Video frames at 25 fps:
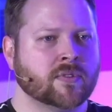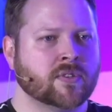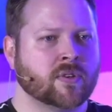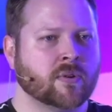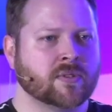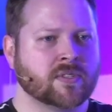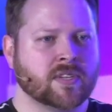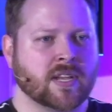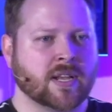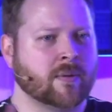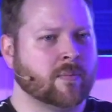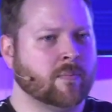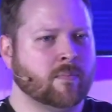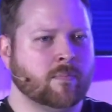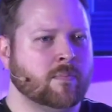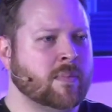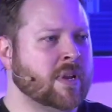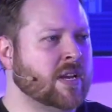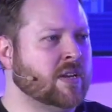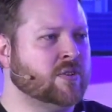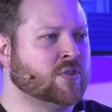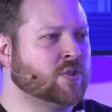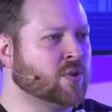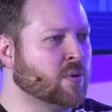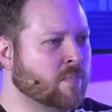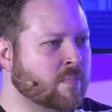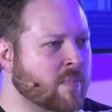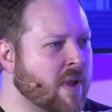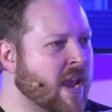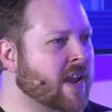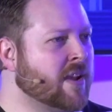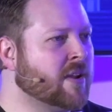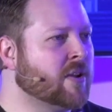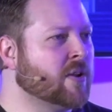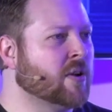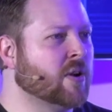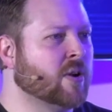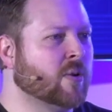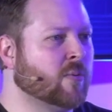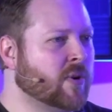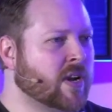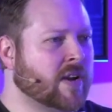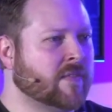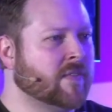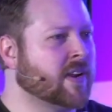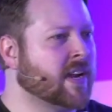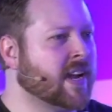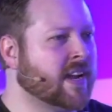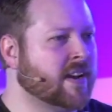So it's like meet your maker or whatever